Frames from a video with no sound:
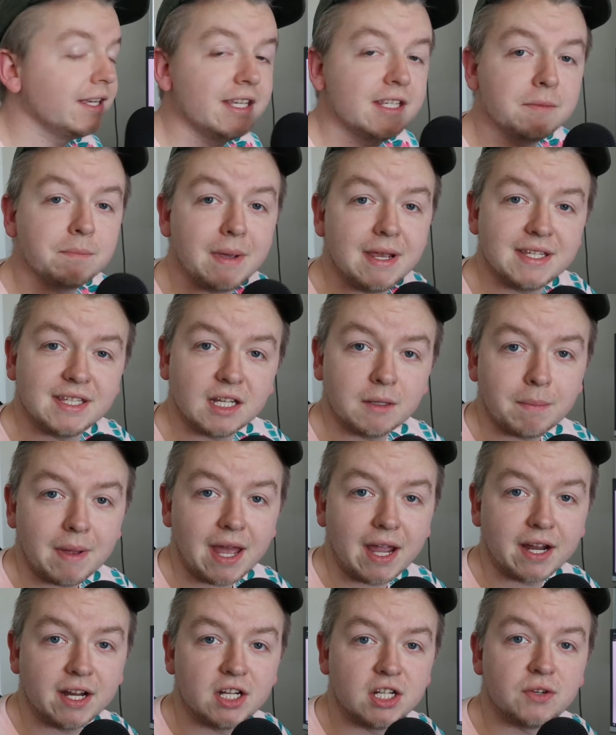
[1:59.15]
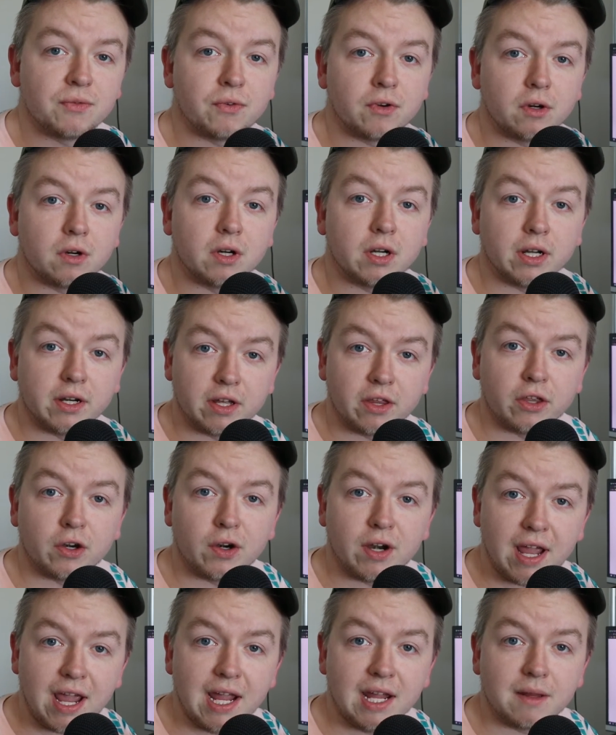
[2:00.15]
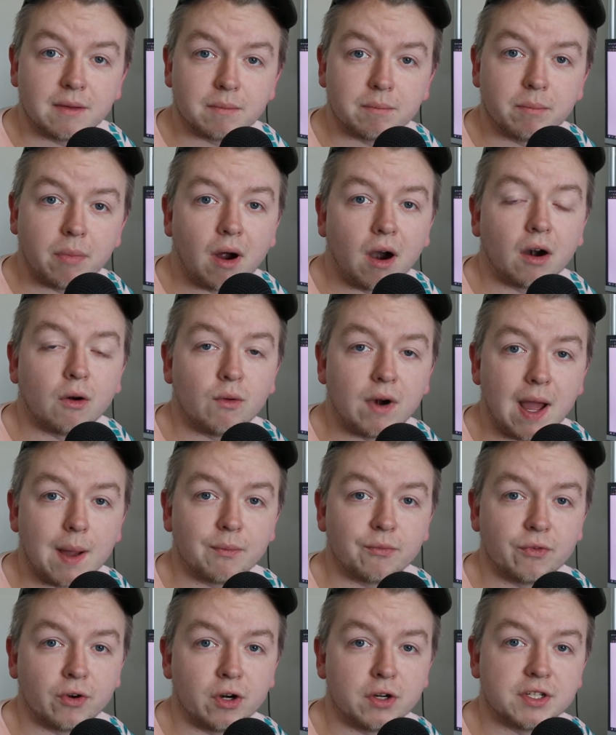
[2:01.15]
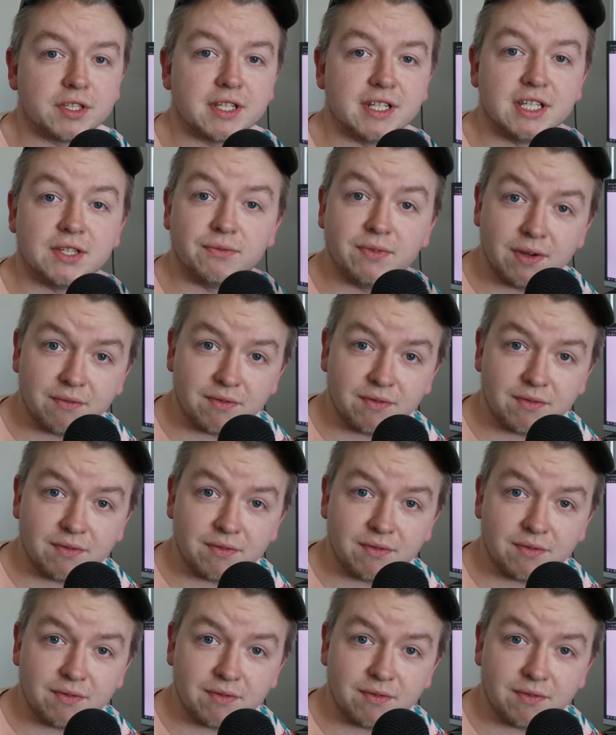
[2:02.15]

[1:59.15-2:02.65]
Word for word: His basic package for another 8 bar rap verse is